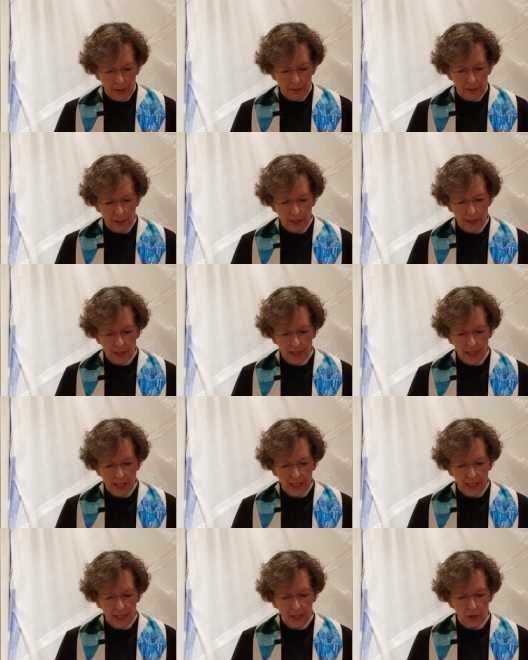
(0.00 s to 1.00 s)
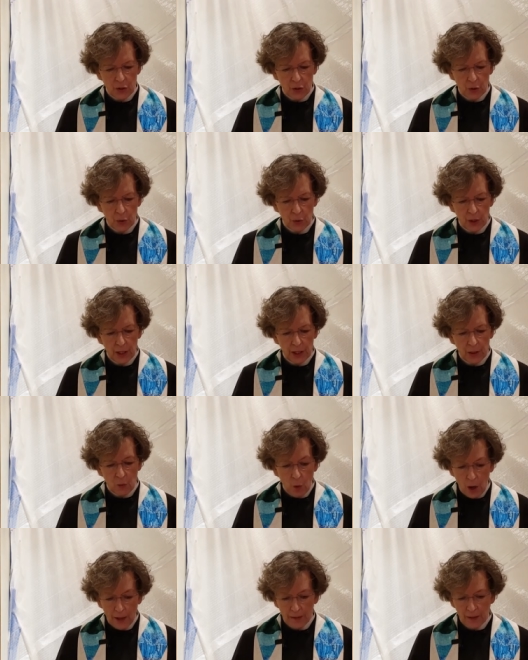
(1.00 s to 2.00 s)
Then he said, Into the,
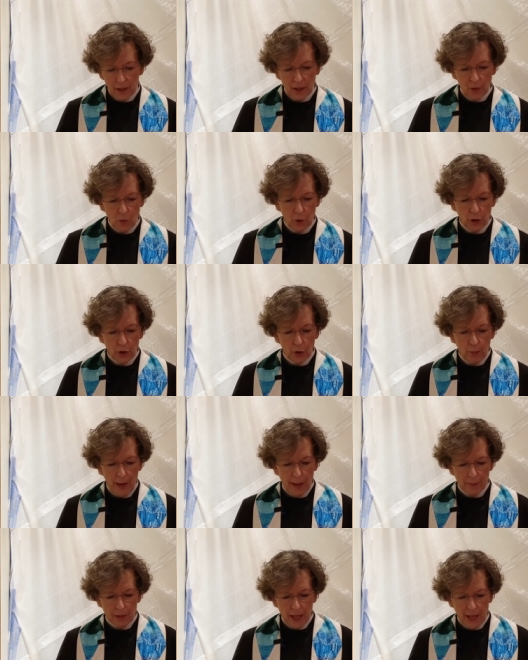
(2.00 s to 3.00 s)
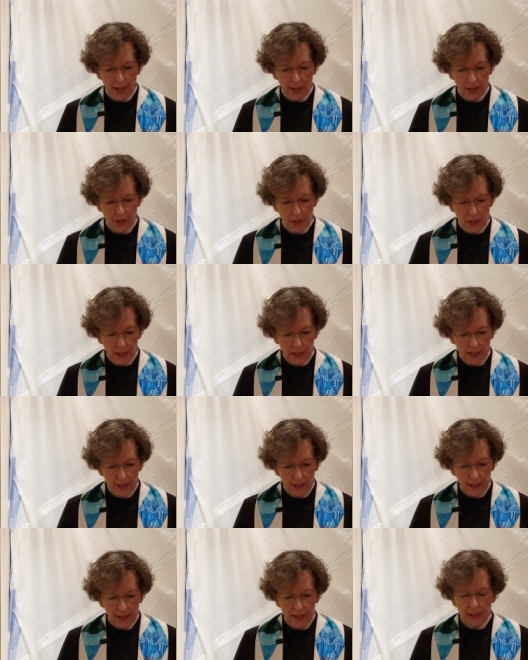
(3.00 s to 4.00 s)
what then were you baptized?
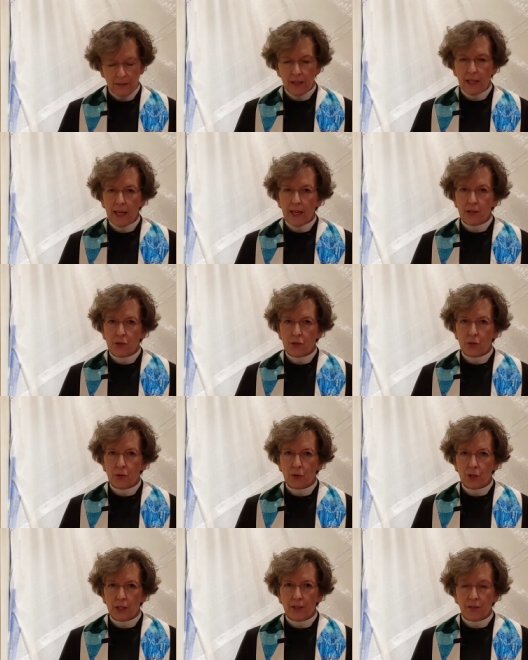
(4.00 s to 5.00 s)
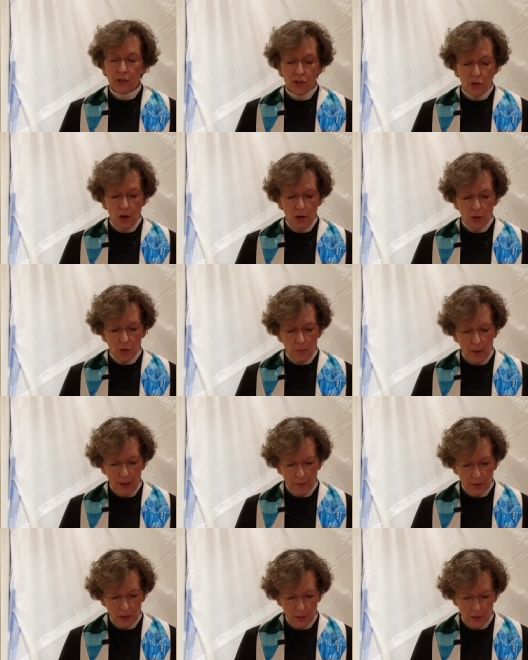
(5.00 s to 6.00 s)
And they answered, Into John's
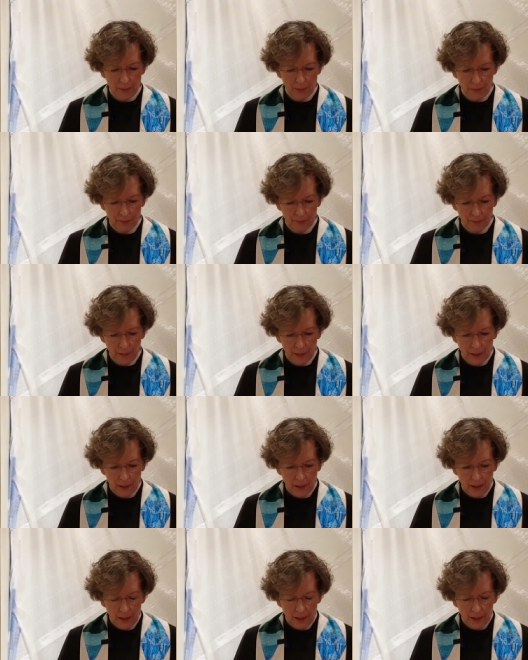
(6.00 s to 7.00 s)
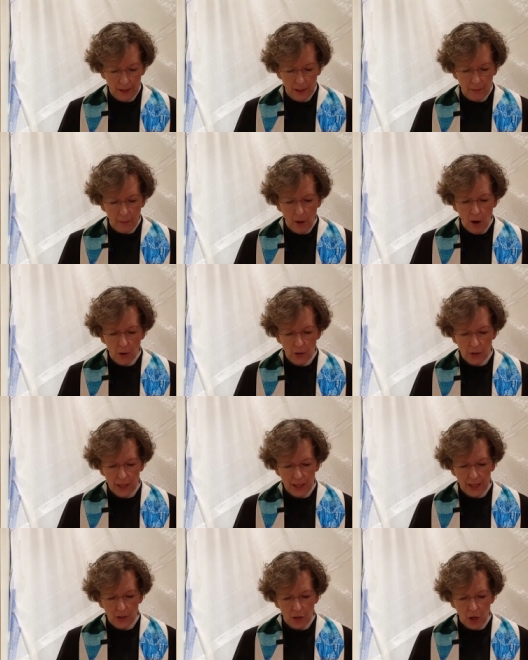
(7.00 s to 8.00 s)
baptism. And Paul
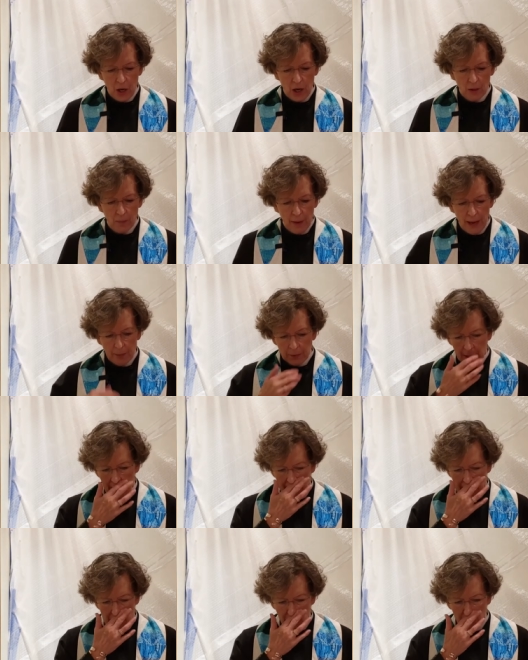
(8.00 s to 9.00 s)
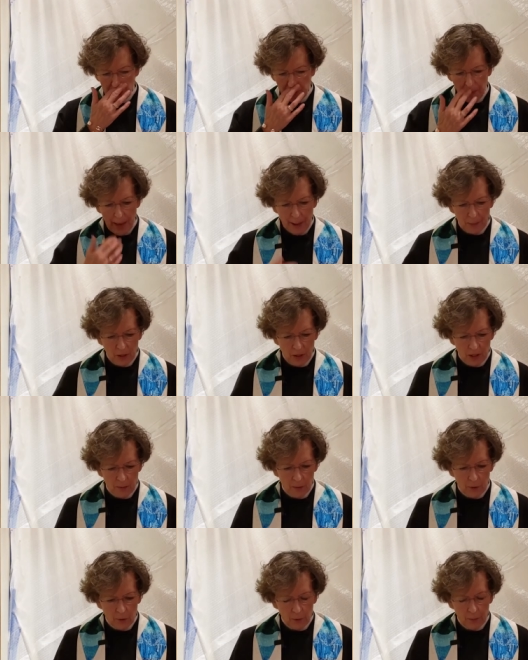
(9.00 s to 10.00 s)
said, John baptized with the
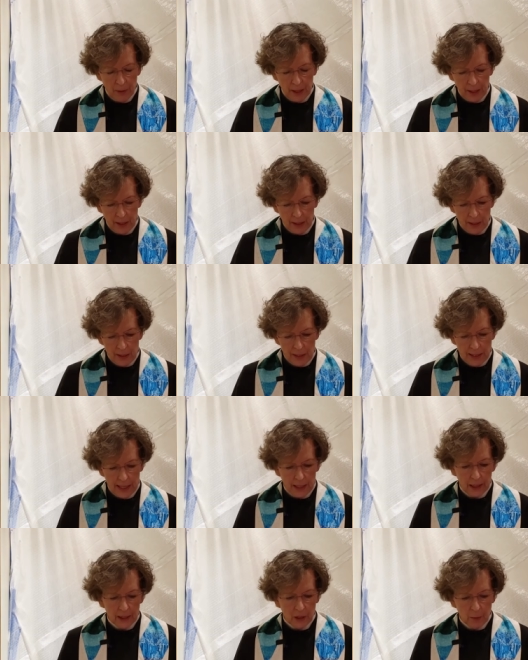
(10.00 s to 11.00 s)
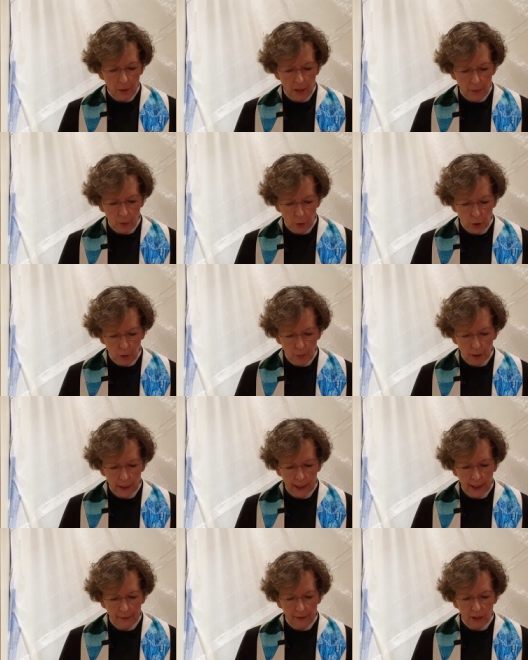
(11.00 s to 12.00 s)
baptism of repentance, telling the people to
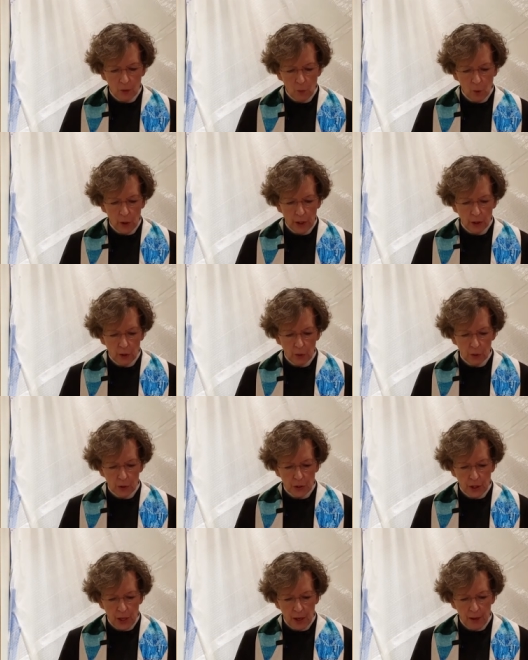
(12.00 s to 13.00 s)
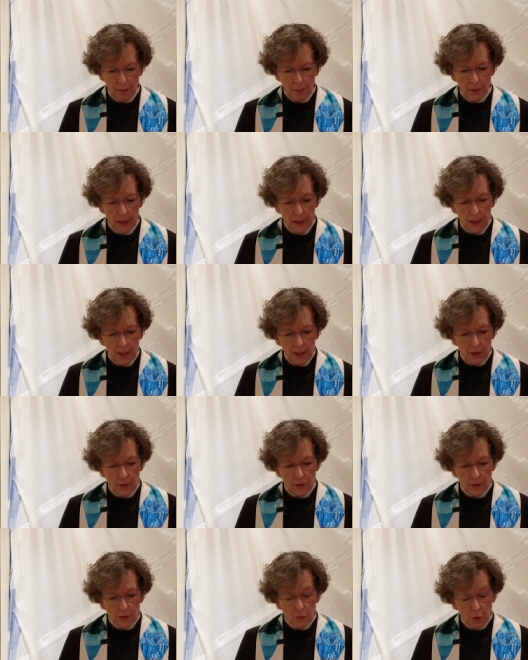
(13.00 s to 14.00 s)
believe in the one who was come
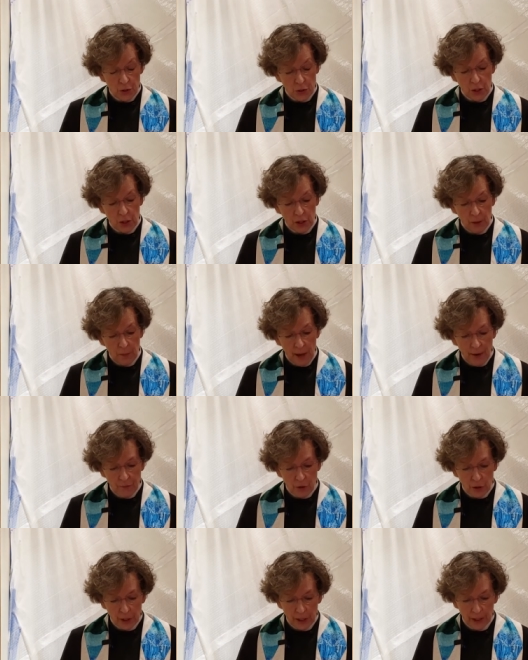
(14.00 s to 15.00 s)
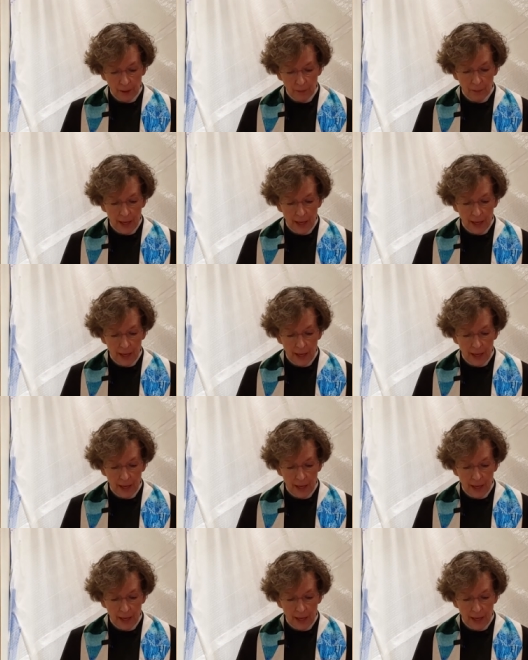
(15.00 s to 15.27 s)
was to come after him,